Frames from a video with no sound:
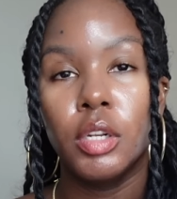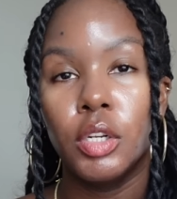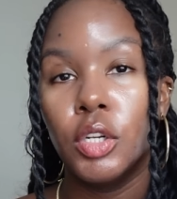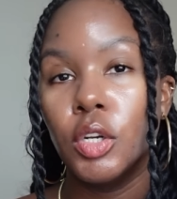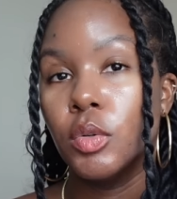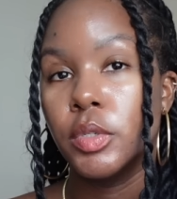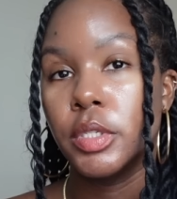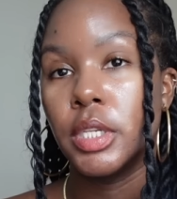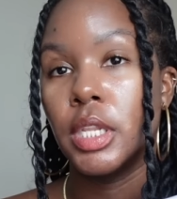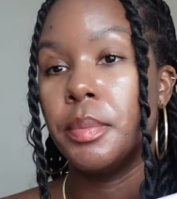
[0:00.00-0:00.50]

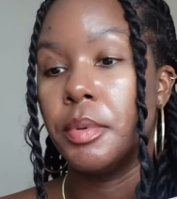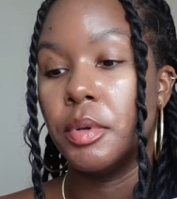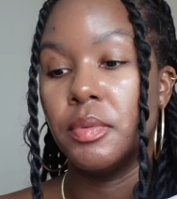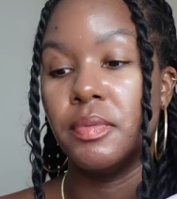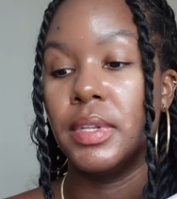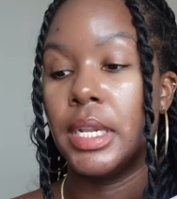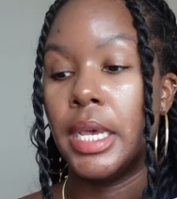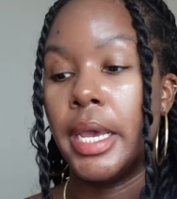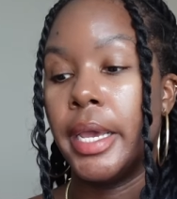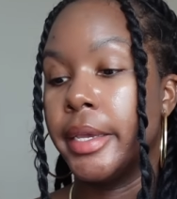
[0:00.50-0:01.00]
don't sleep on
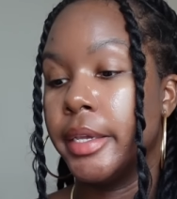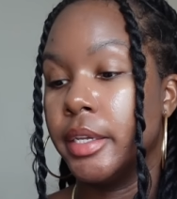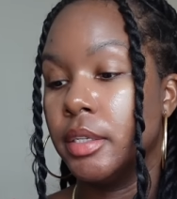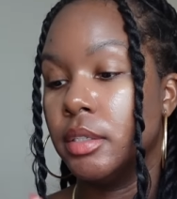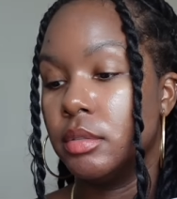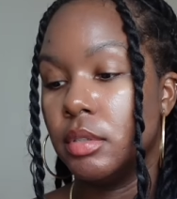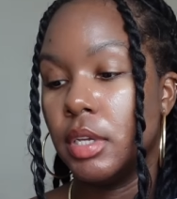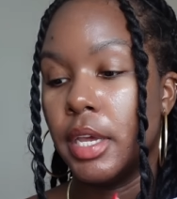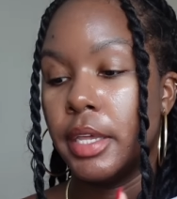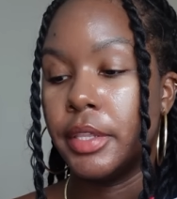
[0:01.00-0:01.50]
Valaya.
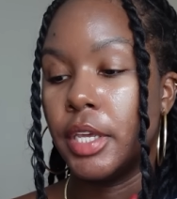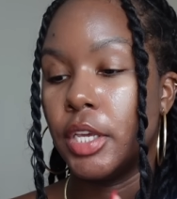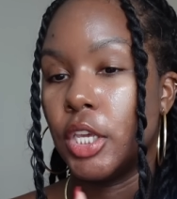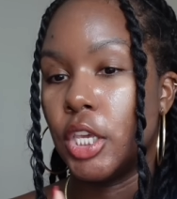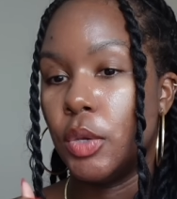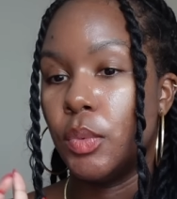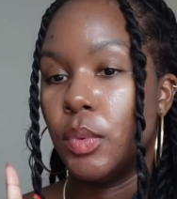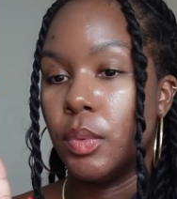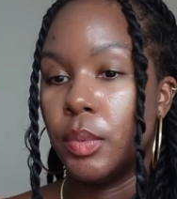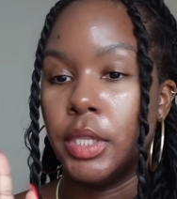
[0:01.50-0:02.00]
I
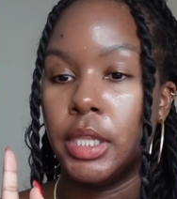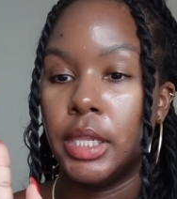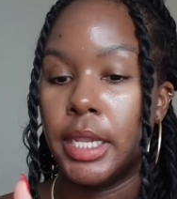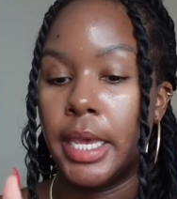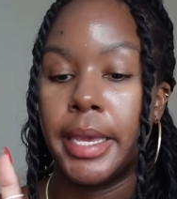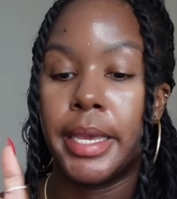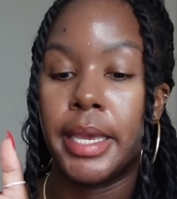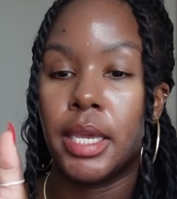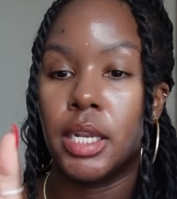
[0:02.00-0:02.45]
think you would really like